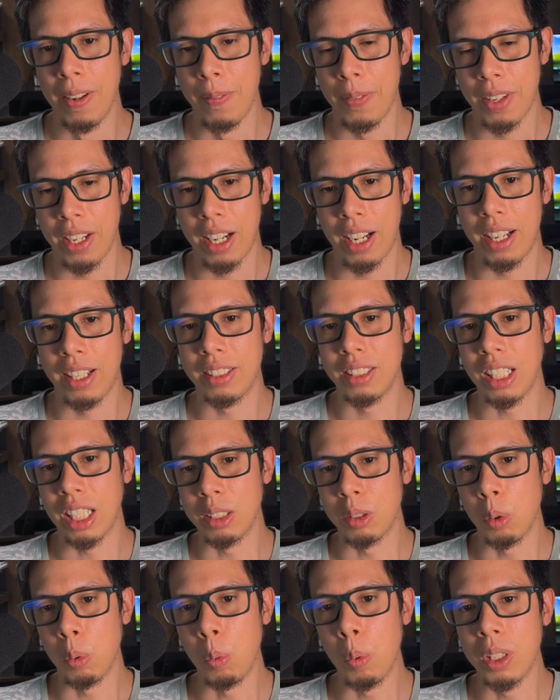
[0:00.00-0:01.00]
And I
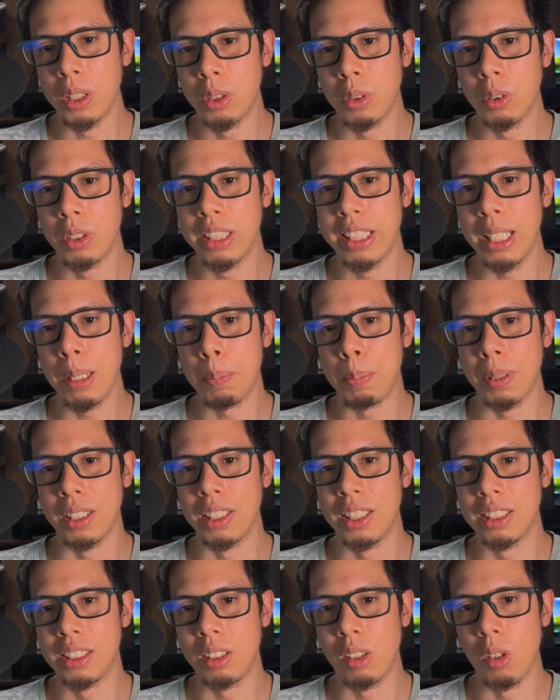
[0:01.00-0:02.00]
don't want to deep in
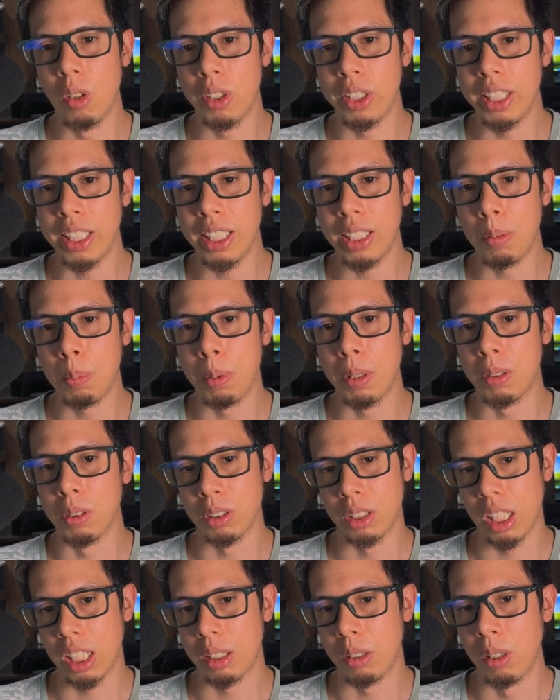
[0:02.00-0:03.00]
this logic because
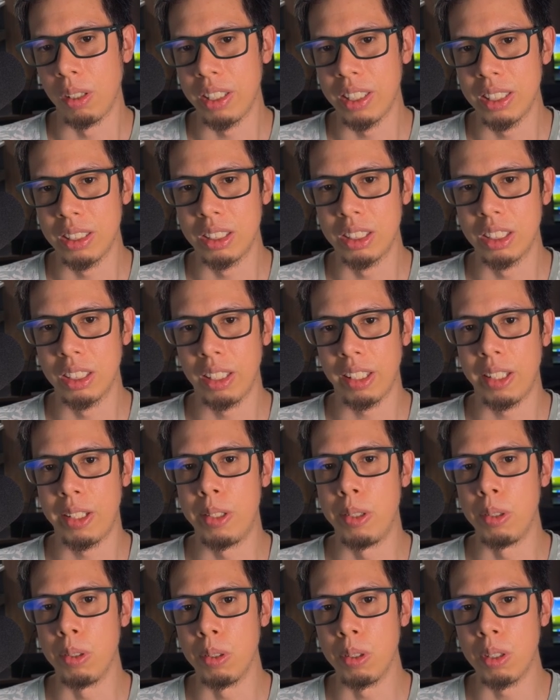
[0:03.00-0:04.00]
actually it's
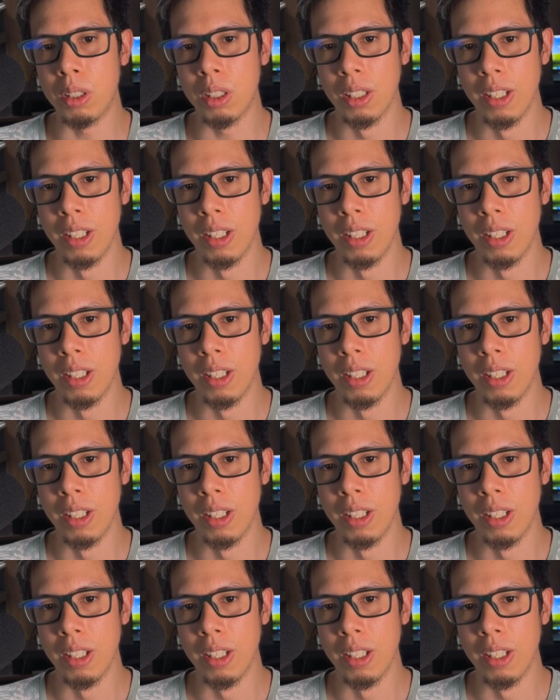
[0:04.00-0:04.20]
huge,